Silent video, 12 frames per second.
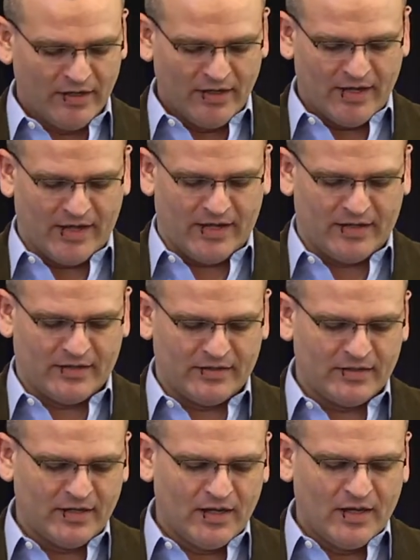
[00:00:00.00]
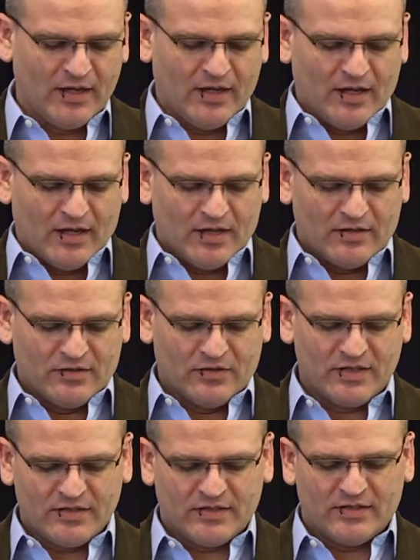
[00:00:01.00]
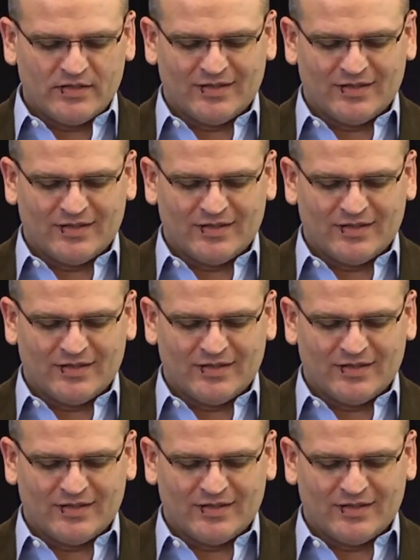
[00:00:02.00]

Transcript: And this is